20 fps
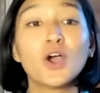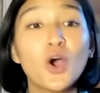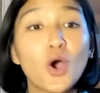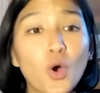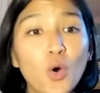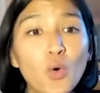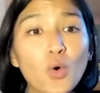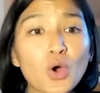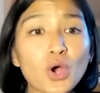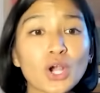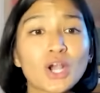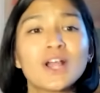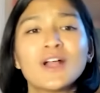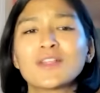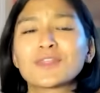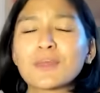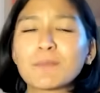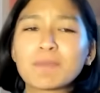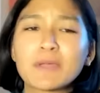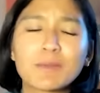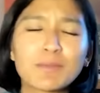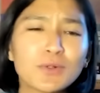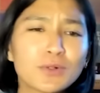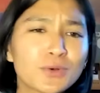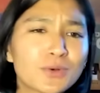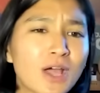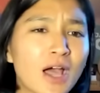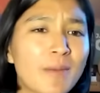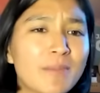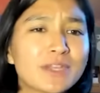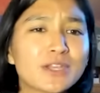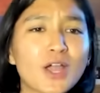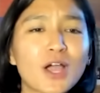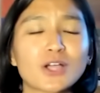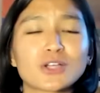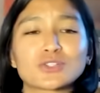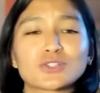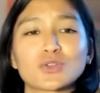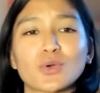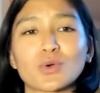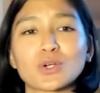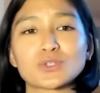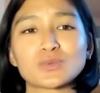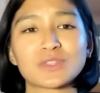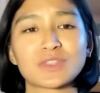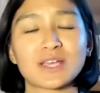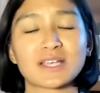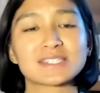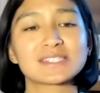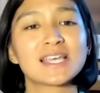Or the people who come and knock doors with us.